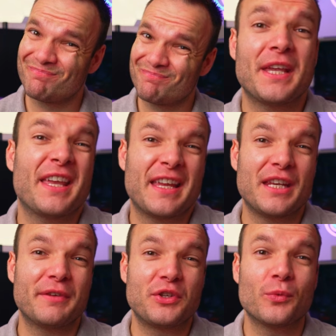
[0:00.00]
Picking
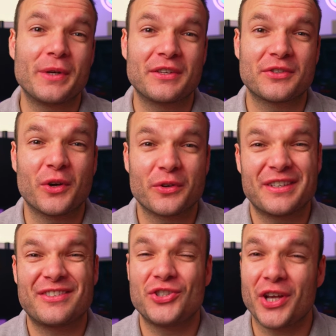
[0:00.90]
individual winning stocks
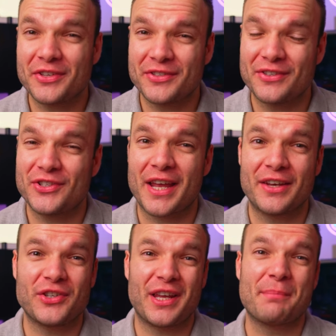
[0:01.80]
is just as
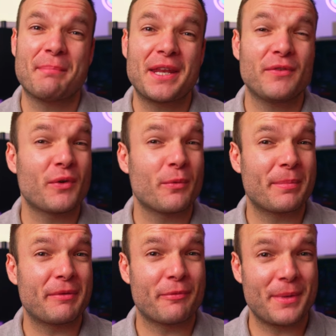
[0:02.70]
challenging, and many of you will
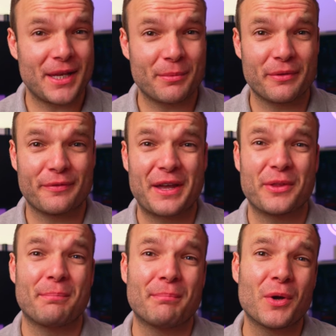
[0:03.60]
be familiar with the fact
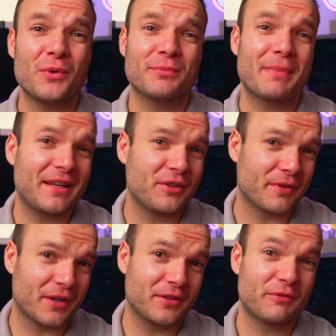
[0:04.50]
that most managed
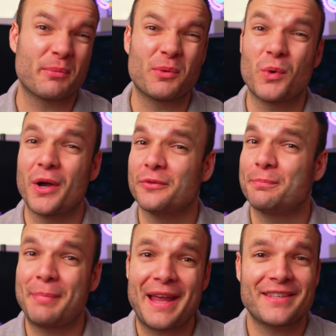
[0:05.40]
funds from the world's
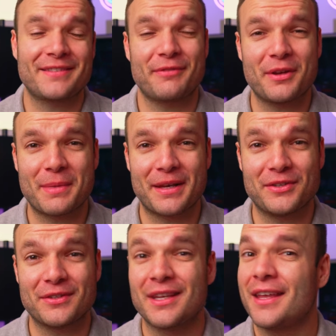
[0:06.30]
best fund
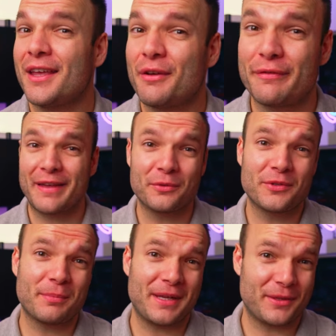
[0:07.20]
managers fail
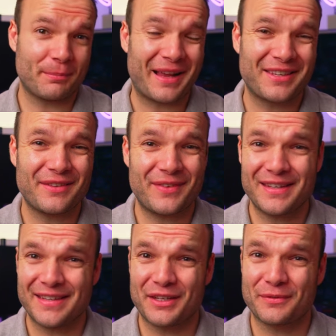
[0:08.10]
to beat the passive
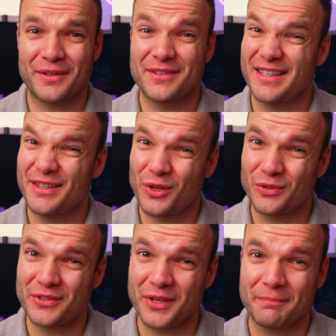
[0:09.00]
index funds in the
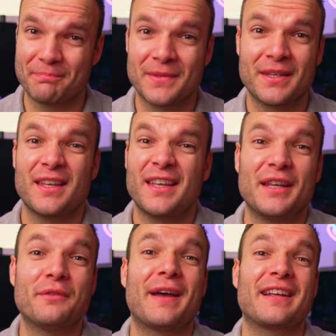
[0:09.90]
long term.
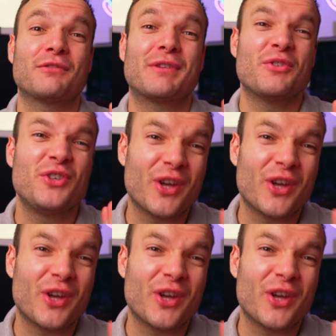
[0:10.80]
In fact, around